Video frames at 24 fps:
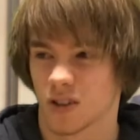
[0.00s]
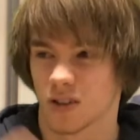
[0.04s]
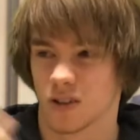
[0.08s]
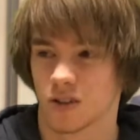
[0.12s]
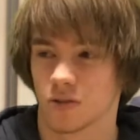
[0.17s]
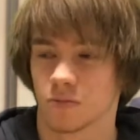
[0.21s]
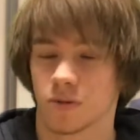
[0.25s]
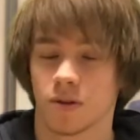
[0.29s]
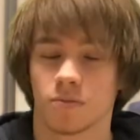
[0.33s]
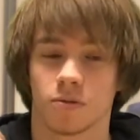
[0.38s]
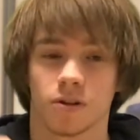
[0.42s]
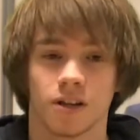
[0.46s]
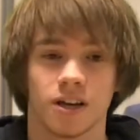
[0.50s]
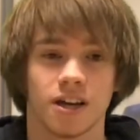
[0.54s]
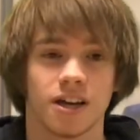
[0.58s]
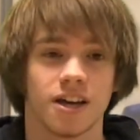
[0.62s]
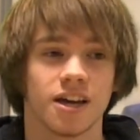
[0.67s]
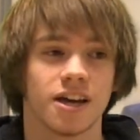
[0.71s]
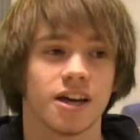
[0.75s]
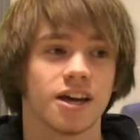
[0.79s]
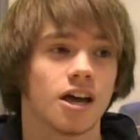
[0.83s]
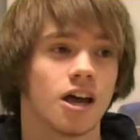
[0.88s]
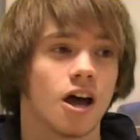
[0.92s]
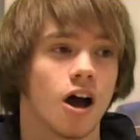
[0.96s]
the people
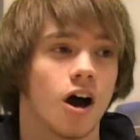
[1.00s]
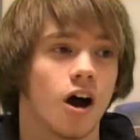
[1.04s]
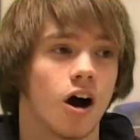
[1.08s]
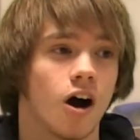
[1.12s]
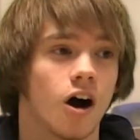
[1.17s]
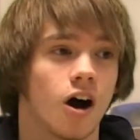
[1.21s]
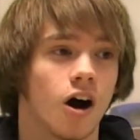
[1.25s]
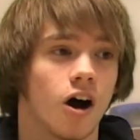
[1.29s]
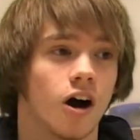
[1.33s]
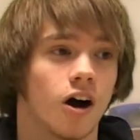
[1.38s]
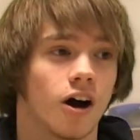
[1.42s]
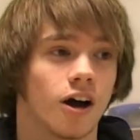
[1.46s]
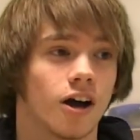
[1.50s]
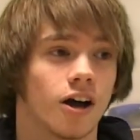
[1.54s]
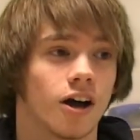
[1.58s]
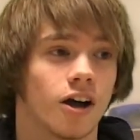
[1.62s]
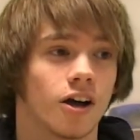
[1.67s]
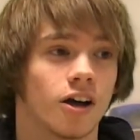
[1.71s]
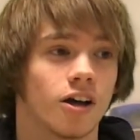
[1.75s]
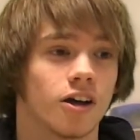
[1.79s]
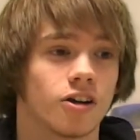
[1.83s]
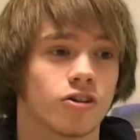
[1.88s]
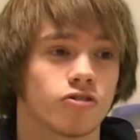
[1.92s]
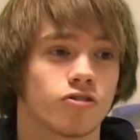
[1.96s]
here are
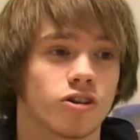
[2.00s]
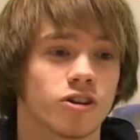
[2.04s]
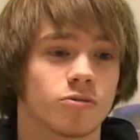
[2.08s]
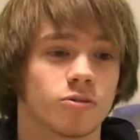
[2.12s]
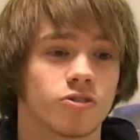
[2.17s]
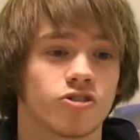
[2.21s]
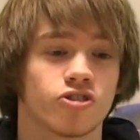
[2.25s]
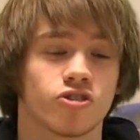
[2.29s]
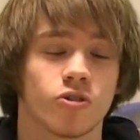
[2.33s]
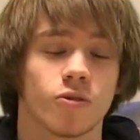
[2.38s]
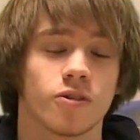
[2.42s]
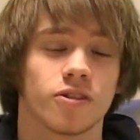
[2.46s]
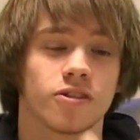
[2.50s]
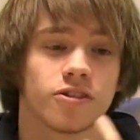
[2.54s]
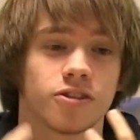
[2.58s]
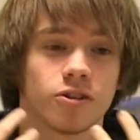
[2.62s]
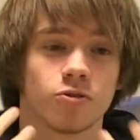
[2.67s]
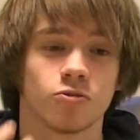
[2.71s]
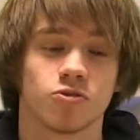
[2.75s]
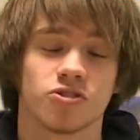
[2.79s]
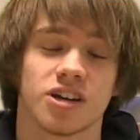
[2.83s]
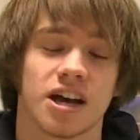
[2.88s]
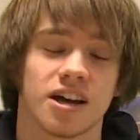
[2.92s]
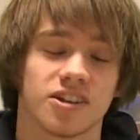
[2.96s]
incredibly show
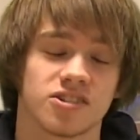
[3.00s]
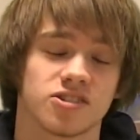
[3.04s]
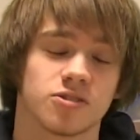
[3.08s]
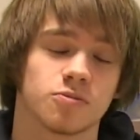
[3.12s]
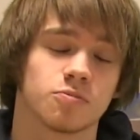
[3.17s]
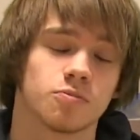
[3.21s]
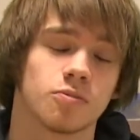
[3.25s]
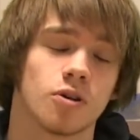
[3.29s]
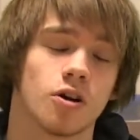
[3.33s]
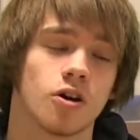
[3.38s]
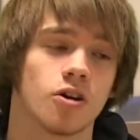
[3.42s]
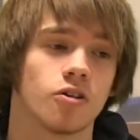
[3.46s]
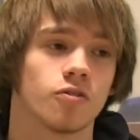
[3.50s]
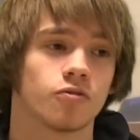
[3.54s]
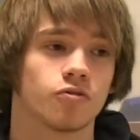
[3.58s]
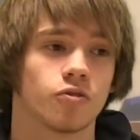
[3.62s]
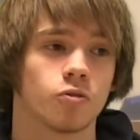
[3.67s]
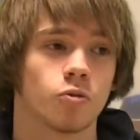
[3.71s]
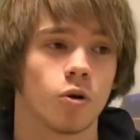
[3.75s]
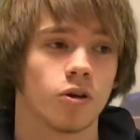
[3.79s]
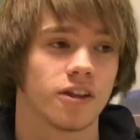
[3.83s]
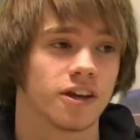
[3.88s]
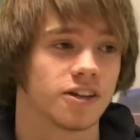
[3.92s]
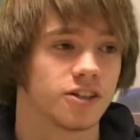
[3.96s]
enthusiasm for
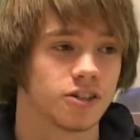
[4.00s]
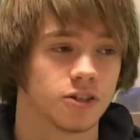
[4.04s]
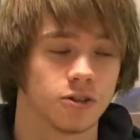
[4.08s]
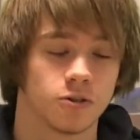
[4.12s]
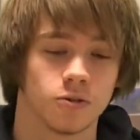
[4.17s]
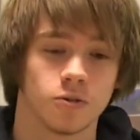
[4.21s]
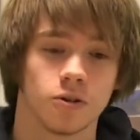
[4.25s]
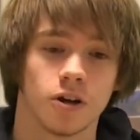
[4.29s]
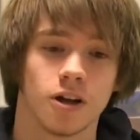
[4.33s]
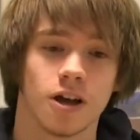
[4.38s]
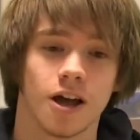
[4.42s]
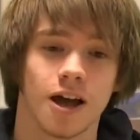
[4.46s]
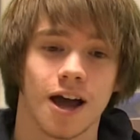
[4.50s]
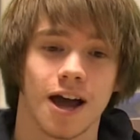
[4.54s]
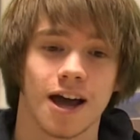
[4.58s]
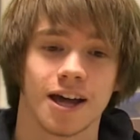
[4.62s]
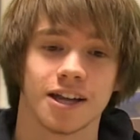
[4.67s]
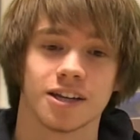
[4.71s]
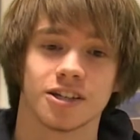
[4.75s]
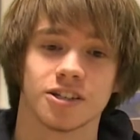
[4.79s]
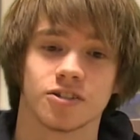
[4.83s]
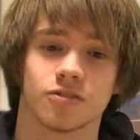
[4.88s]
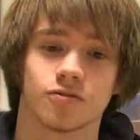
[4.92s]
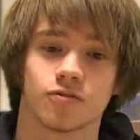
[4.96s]
what they do
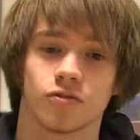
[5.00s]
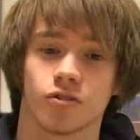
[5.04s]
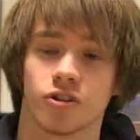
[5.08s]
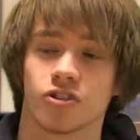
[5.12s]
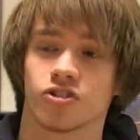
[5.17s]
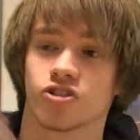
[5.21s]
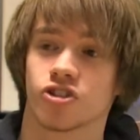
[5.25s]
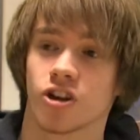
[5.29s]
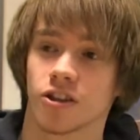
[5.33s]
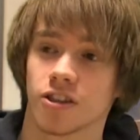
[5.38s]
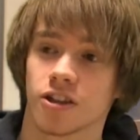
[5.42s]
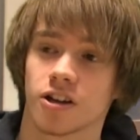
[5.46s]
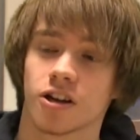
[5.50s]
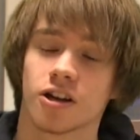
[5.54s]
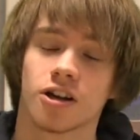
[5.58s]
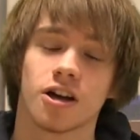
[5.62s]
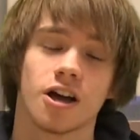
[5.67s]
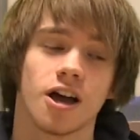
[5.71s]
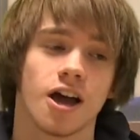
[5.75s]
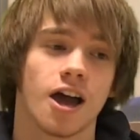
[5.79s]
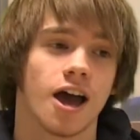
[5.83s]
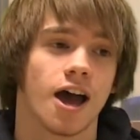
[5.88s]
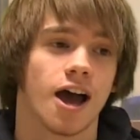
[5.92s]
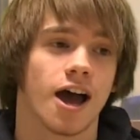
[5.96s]
and for each other,
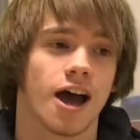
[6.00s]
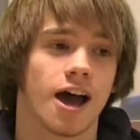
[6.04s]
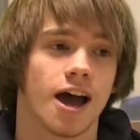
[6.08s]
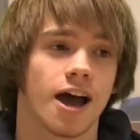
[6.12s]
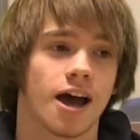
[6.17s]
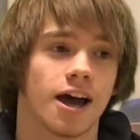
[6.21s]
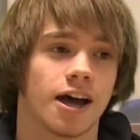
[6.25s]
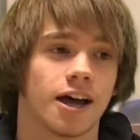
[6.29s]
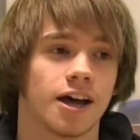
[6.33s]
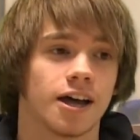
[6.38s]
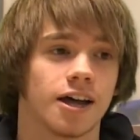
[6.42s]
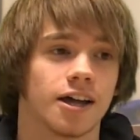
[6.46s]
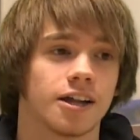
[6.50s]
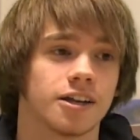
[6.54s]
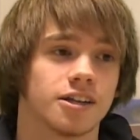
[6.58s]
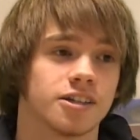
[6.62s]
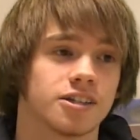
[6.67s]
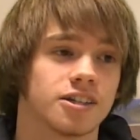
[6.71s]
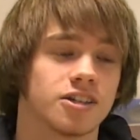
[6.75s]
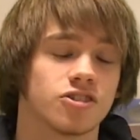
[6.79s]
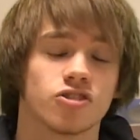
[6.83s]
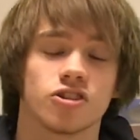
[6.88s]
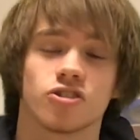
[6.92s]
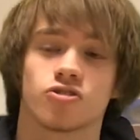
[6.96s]
and
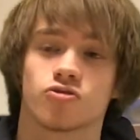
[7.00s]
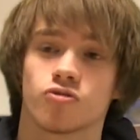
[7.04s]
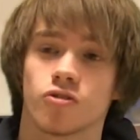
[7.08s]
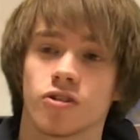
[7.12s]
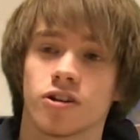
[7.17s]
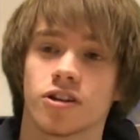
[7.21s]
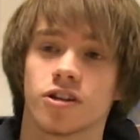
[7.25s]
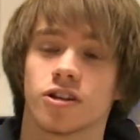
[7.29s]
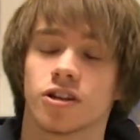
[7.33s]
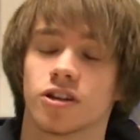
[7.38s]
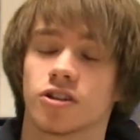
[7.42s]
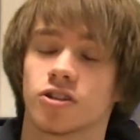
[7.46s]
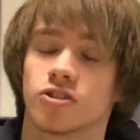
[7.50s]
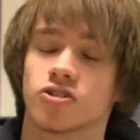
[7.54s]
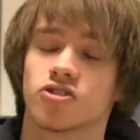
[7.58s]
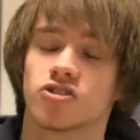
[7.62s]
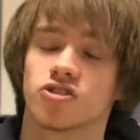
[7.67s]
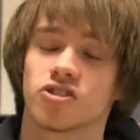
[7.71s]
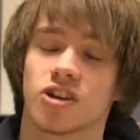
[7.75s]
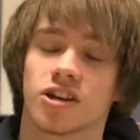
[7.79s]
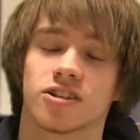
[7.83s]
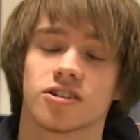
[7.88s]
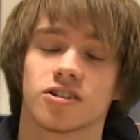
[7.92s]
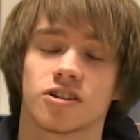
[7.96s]
it's really a good
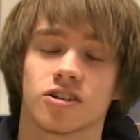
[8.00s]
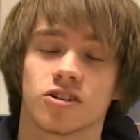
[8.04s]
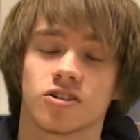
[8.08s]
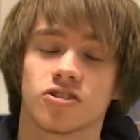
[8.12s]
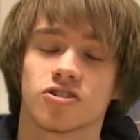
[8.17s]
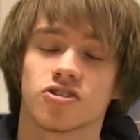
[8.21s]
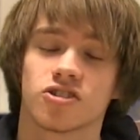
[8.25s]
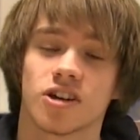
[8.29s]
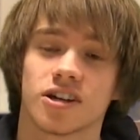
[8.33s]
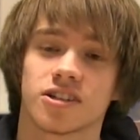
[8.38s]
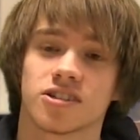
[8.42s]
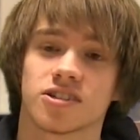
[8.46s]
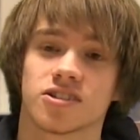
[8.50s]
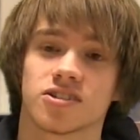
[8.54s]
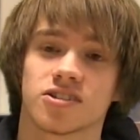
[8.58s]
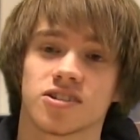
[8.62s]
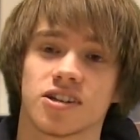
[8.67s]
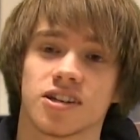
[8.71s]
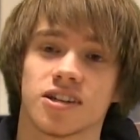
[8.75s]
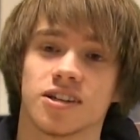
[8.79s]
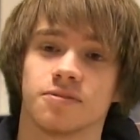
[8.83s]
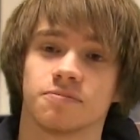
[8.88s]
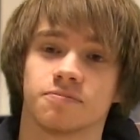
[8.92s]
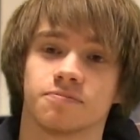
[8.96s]
sight to
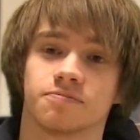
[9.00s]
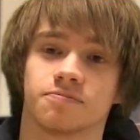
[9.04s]
see.